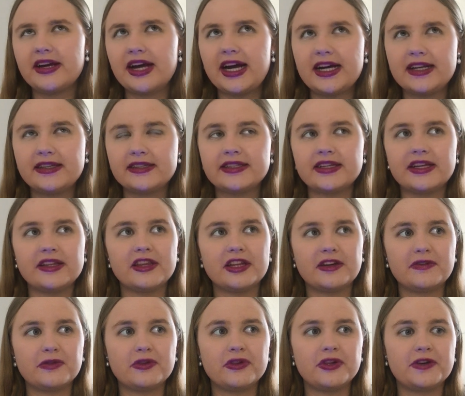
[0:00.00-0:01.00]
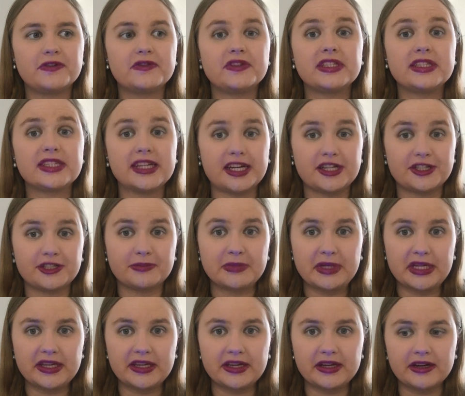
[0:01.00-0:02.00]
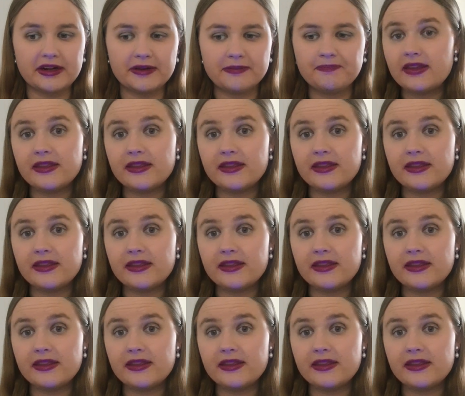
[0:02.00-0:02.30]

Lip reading: has a level of detachment here.